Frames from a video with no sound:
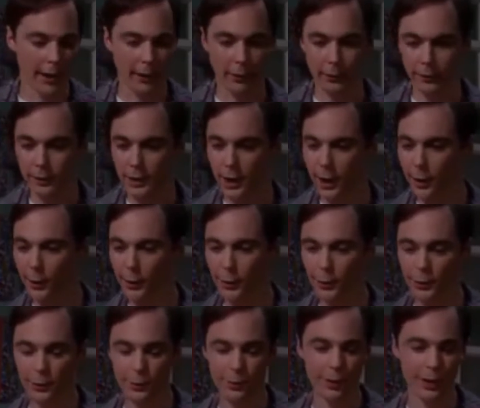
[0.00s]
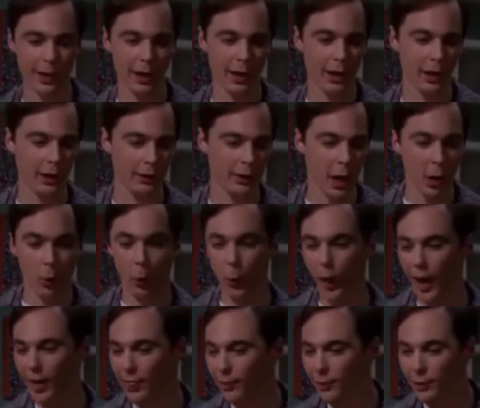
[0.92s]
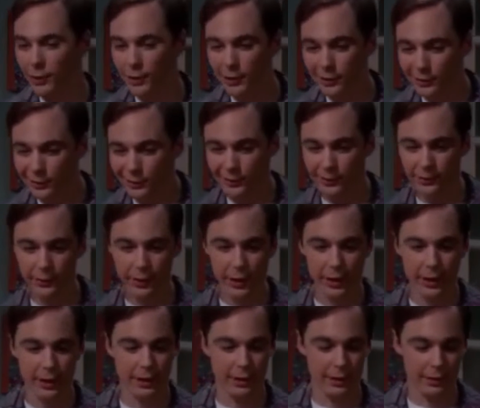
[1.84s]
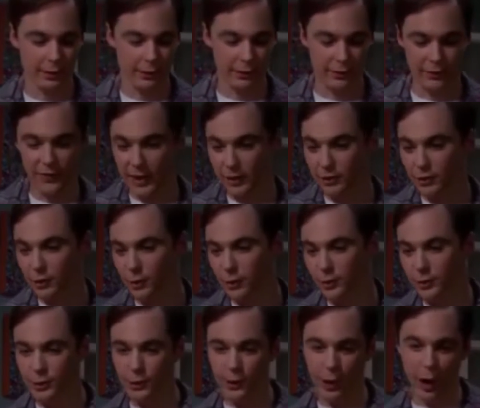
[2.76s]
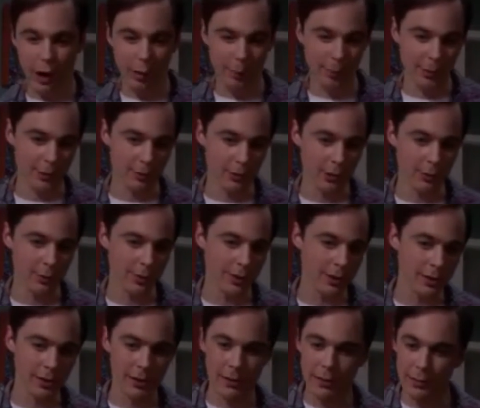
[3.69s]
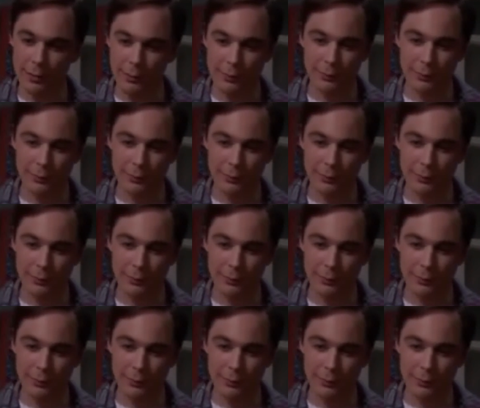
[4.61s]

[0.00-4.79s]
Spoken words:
One of the most important part of the lab report is the result. The